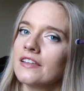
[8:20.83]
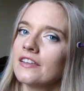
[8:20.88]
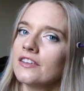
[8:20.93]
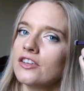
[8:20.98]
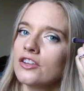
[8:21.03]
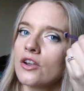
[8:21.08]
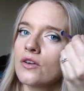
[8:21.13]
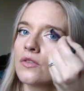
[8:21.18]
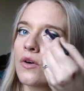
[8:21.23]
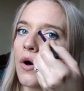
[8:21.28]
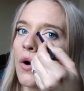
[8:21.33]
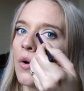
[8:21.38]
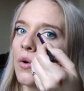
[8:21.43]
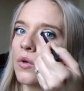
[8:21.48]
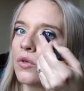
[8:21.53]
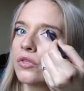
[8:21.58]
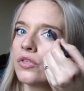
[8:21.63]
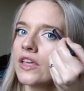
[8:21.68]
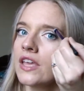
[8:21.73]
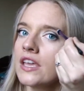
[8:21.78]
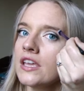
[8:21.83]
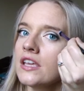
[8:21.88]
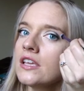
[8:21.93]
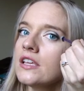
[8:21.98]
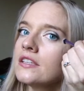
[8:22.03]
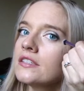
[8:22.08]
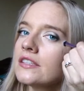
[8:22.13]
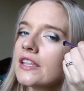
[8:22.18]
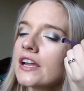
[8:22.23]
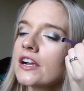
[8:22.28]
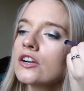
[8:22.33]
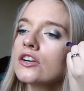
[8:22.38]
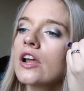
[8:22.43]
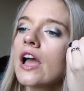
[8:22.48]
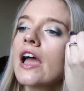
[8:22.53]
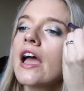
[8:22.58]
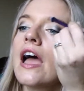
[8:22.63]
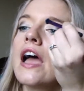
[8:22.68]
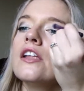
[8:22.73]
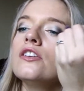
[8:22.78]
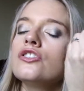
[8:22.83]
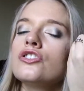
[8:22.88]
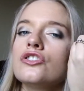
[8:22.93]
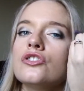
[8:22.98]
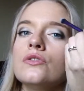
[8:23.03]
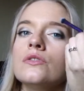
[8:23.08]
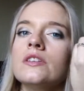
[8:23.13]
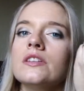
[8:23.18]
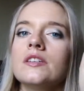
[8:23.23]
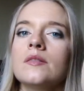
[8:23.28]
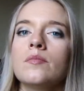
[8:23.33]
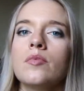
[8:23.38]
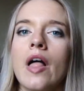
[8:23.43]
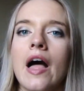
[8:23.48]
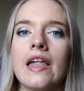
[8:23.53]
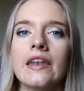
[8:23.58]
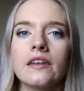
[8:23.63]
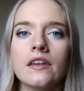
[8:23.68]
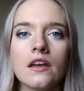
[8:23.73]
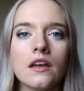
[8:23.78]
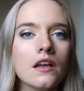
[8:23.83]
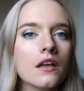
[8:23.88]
you know, the whole thing is there and just use it to blend.